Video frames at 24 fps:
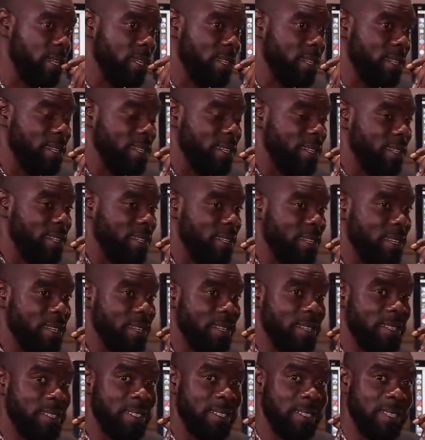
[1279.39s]
Mm. You
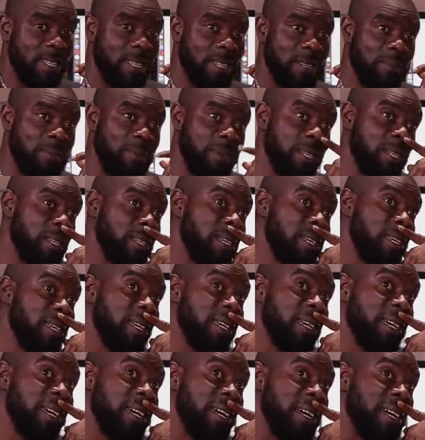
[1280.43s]
understand me?
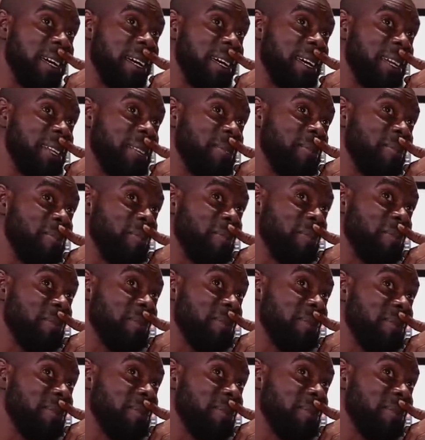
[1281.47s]
And